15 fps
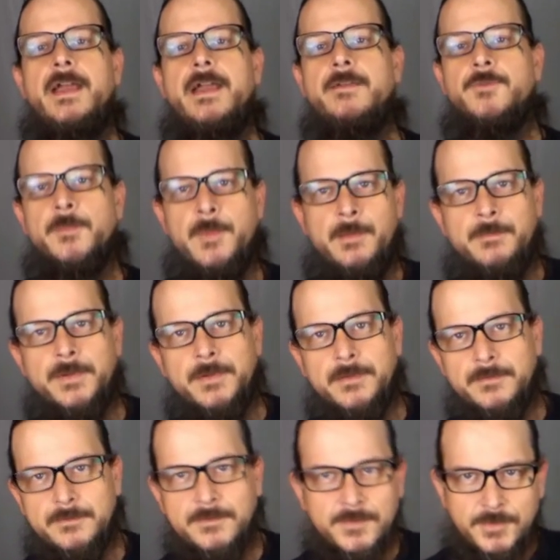And remember,
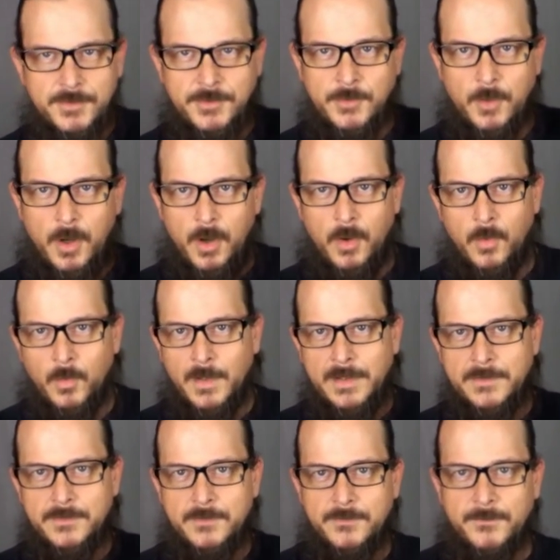you
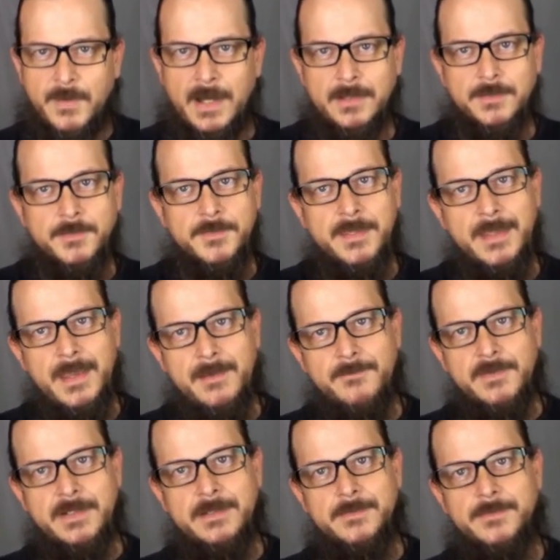always follow the
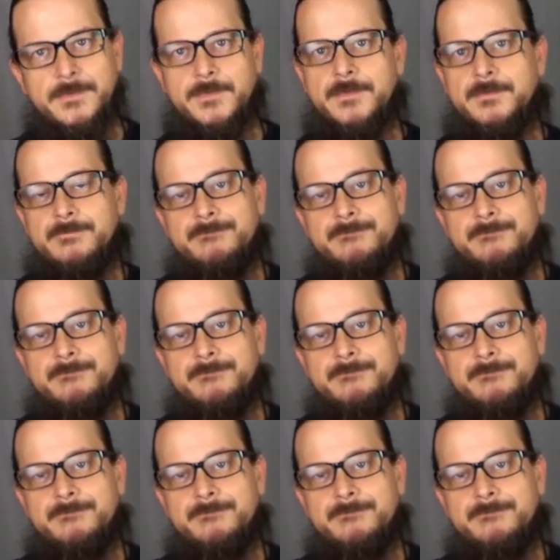evidence.